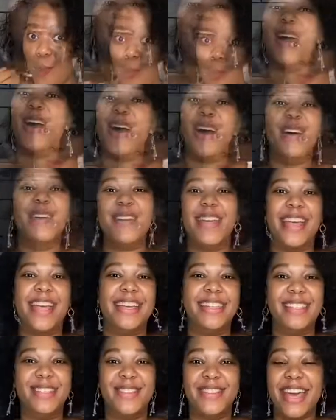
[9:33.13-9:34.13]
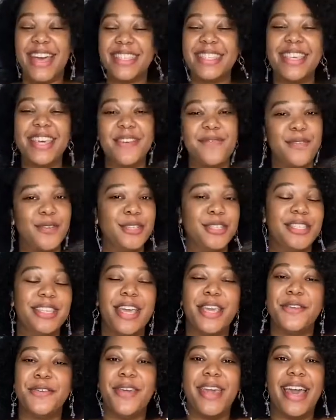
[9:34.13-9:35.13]
All right, so that's it for today, you
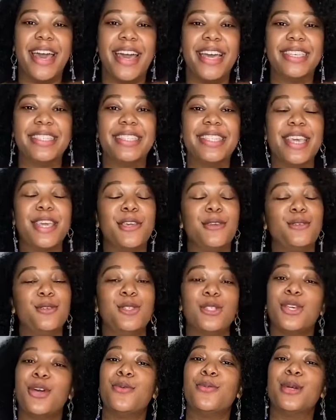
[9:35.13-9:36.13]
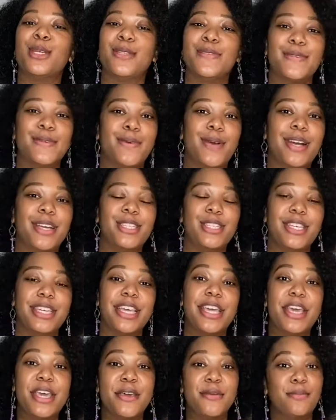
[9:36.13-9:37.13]
guys. Thank you so much for watching.
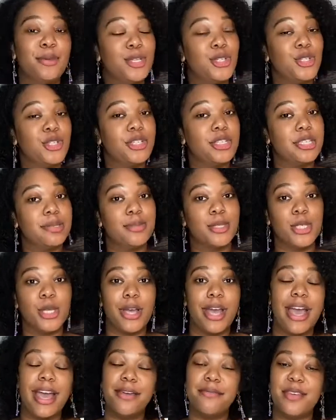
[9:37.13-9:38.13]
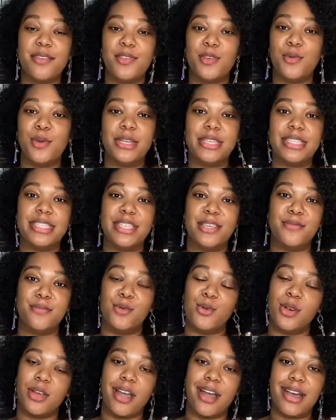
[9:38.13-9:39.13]
Be sure to subscribe if you want to see more
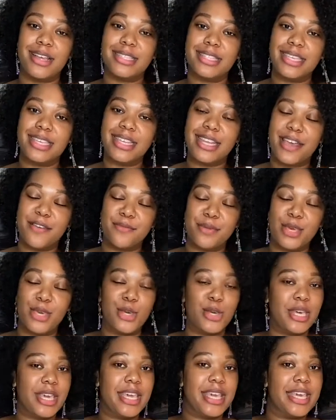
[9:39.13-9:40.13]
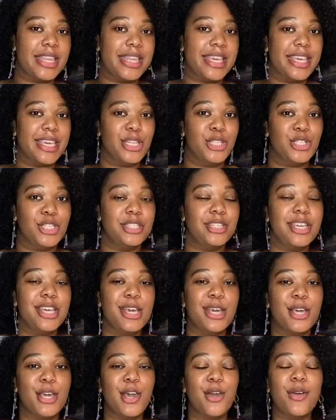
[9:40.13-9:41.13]
content of me cooking in the kitchen.
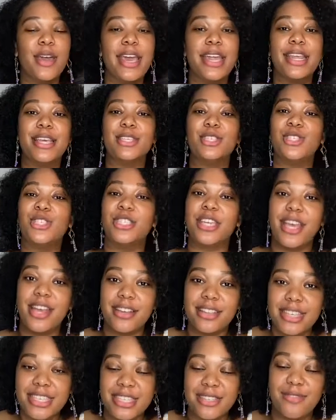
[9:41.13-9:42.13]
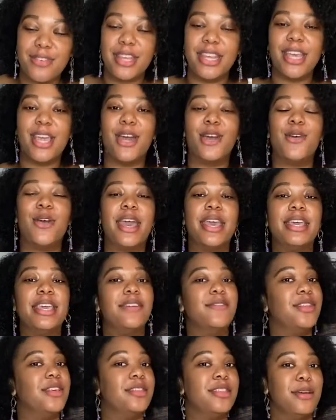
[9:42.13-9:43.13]
Go ahead and share this video and give it
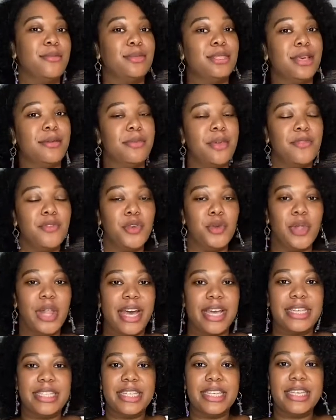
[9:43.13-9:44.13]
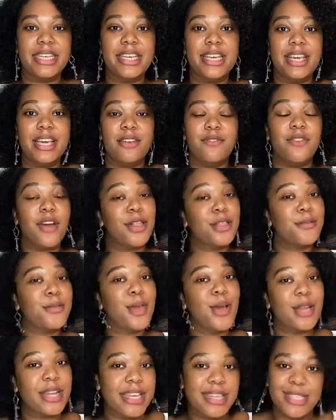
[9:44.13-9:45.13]
a thumbs up if you liked it. Follow me on
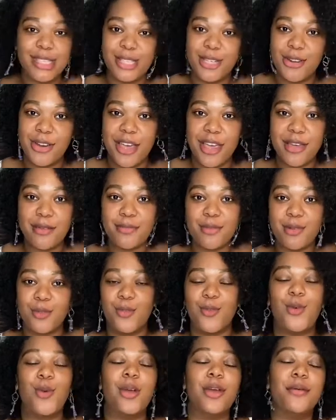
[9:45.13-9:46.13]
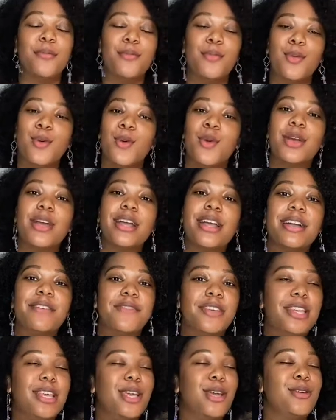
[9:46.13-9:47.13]
Instagram for more
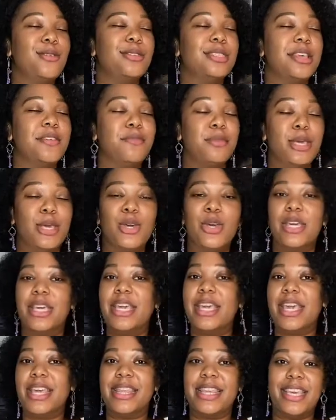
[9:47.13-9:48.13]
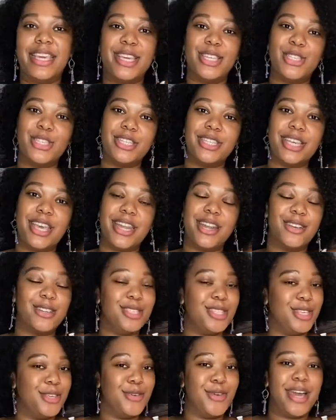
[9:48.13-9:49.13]
videos of me cooking in the kitchen, and I'll see
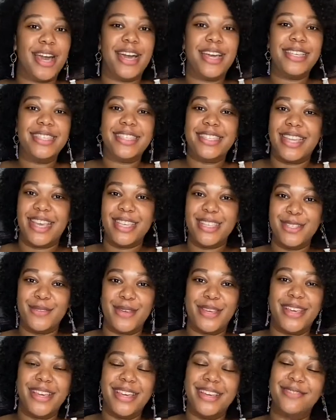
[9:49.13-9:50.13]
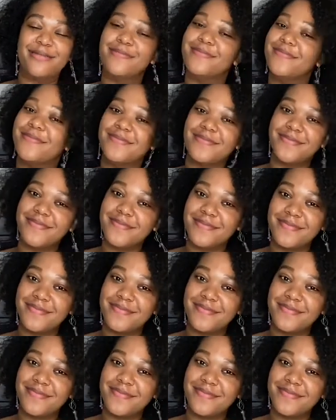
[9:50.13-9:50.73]
you guys next week.